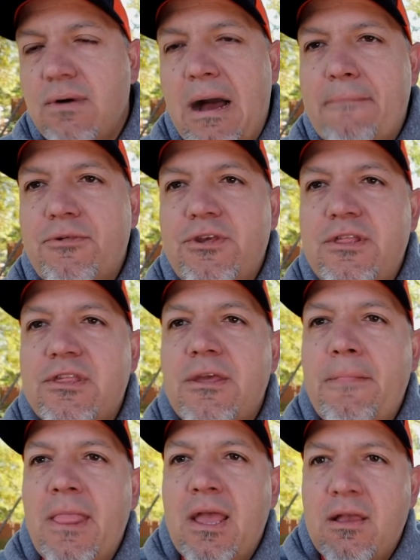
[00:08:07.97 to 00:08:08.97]
options,
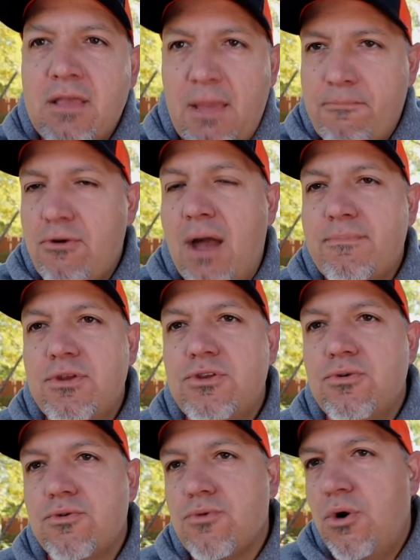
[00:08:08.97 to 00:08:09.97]
get prompted
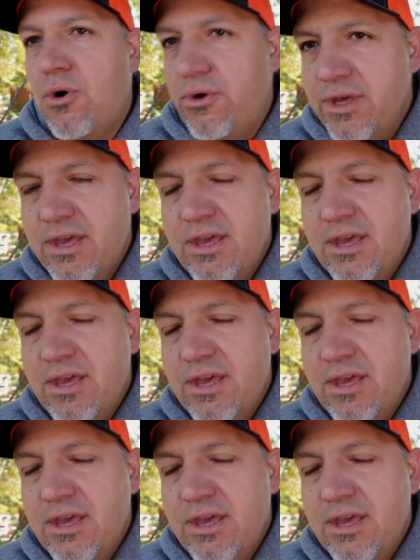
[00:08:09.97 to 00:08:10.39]
to enroll,